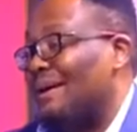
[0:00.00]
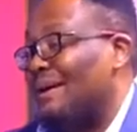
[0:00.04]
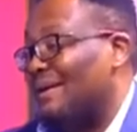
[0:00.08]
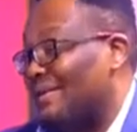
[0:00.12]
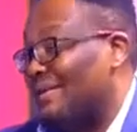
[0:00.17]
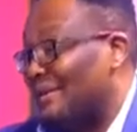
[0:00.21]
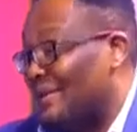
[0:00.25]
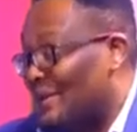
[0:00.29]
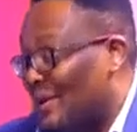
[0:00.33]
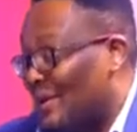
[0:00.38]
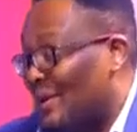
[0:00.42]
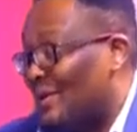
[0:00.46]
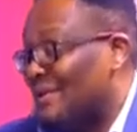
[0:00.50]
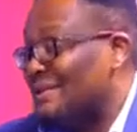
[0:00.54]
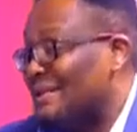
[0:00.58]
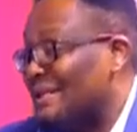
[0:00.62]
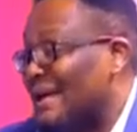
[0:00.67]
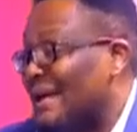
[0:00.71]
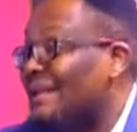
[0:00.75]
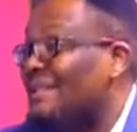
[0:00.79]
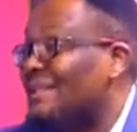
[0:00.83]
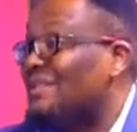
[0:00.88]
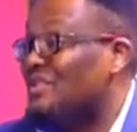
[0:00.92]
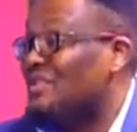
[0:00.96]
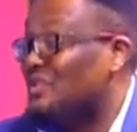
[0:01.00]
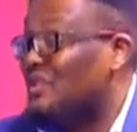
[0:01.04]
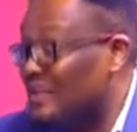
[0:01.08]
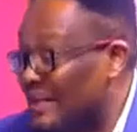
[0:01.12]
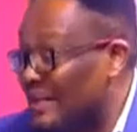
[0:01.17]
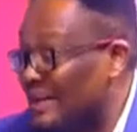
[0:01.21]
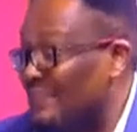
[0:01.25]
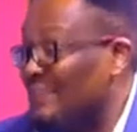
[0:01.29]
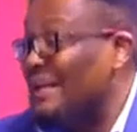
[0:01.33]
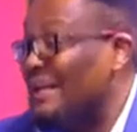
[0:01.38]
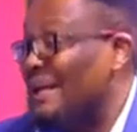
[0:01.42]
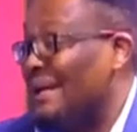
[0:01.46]
recalls are
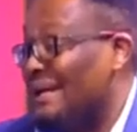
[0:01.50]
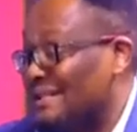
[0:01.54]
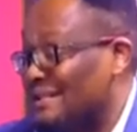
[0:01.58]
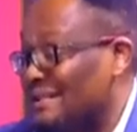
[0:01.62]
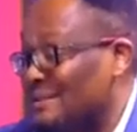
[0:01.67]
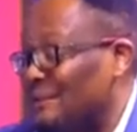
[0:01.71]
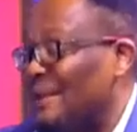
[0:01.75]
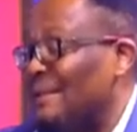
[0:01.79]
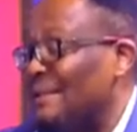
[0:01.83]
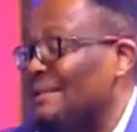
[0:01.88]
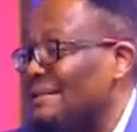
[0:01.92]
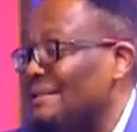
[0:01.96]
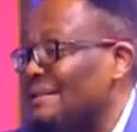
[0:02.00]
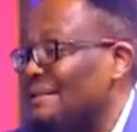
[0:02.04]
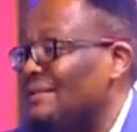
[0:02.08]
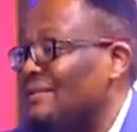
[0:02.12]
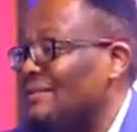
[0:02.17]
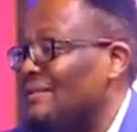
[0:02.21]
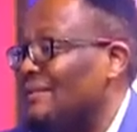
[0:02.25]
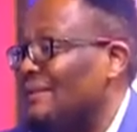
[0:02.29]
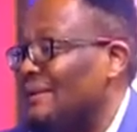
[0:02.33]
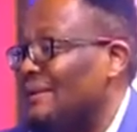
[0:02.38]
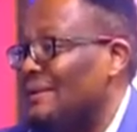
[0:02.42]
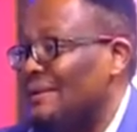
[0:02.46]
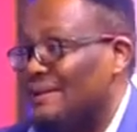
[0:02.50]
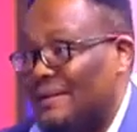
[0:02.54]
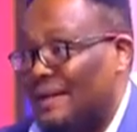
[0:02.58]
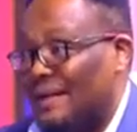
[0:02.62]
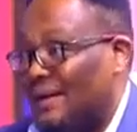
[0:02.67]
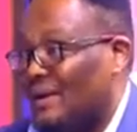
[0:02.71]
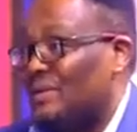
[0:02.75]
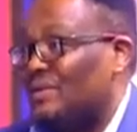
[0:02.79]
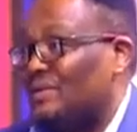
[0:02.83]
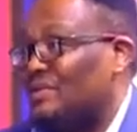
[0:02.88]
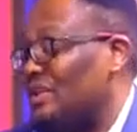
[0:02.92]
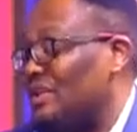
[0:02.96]
extremely expensive.
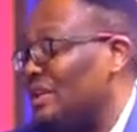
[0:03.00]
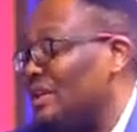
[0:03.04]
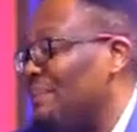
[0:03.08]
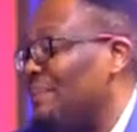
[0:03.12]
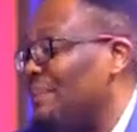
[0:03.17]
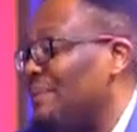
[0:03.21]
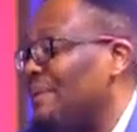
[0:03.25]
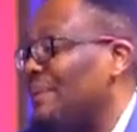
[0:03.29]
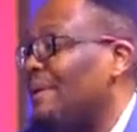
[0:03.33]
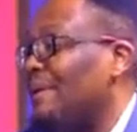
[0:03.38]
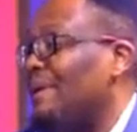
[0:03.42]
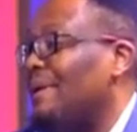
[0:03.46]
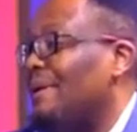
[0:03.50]
They're not cheap.